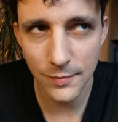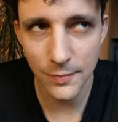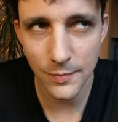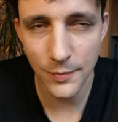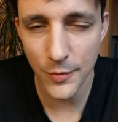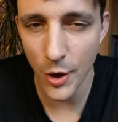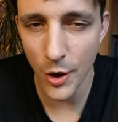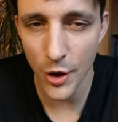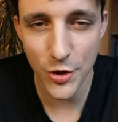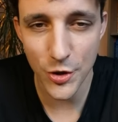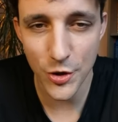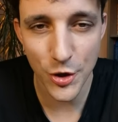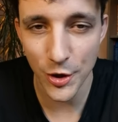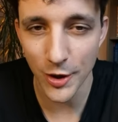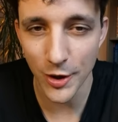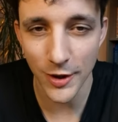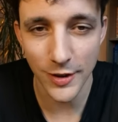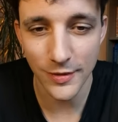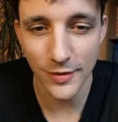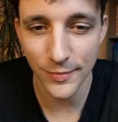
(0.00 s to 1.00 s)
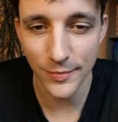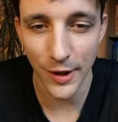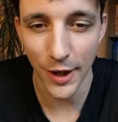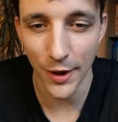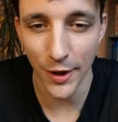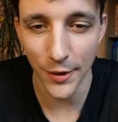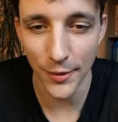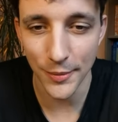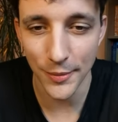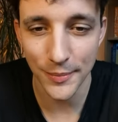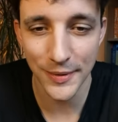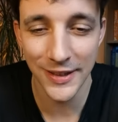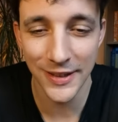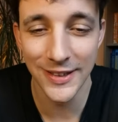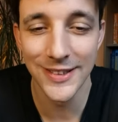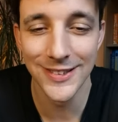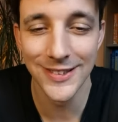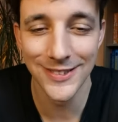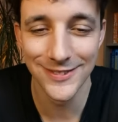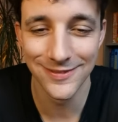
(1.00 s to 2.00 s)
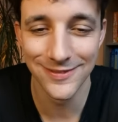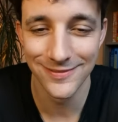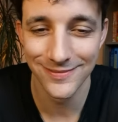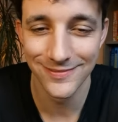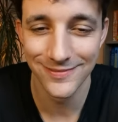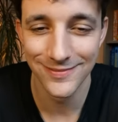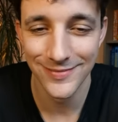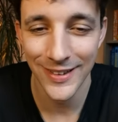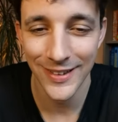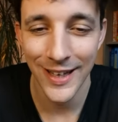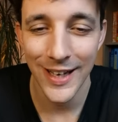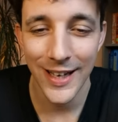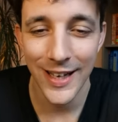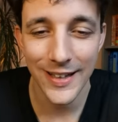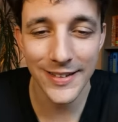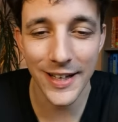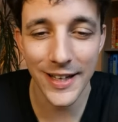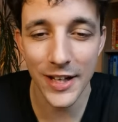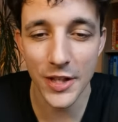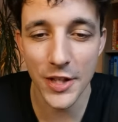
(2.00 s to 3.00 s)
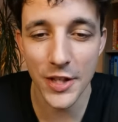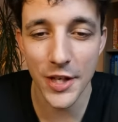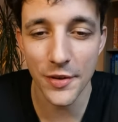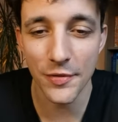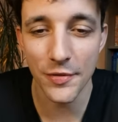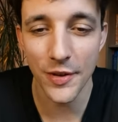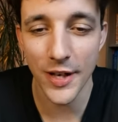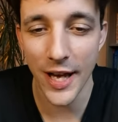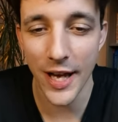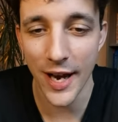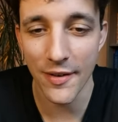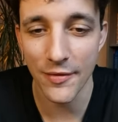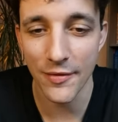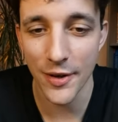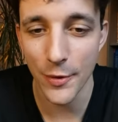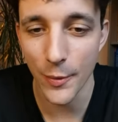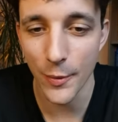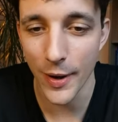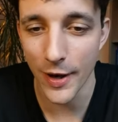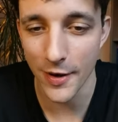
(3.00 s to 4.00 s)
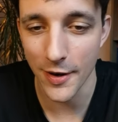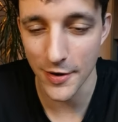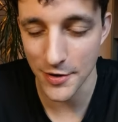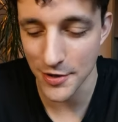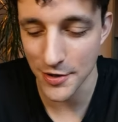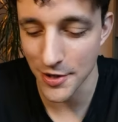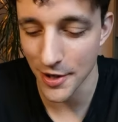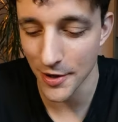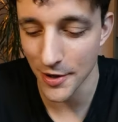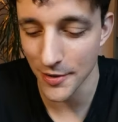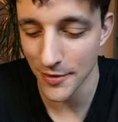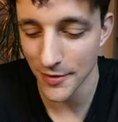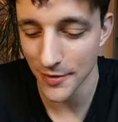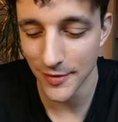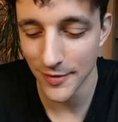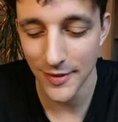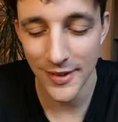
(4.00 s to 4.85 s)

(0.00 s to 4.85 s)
Not sure, no. They're different everywhere, so.